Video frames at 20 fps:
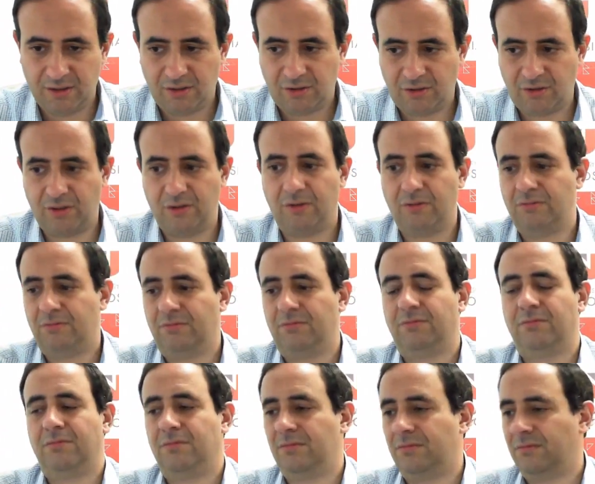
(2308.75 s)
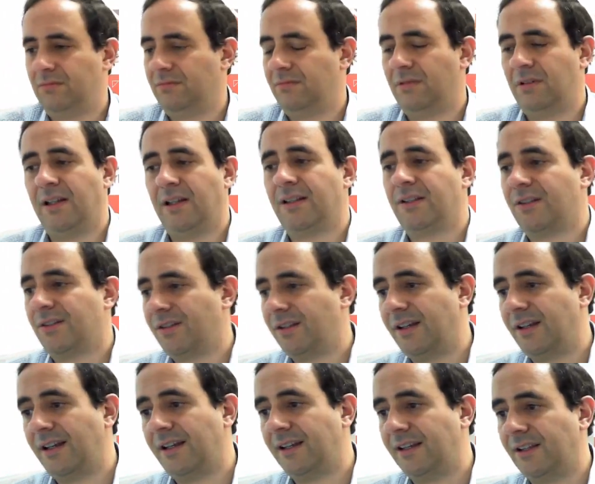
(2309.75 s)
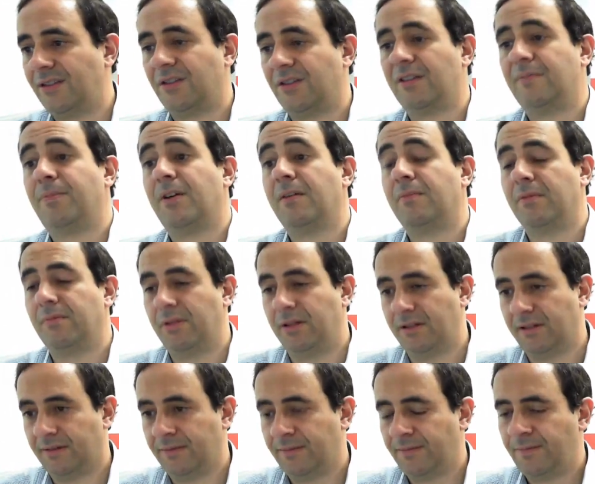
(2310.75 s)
So let's say it's an apartment building.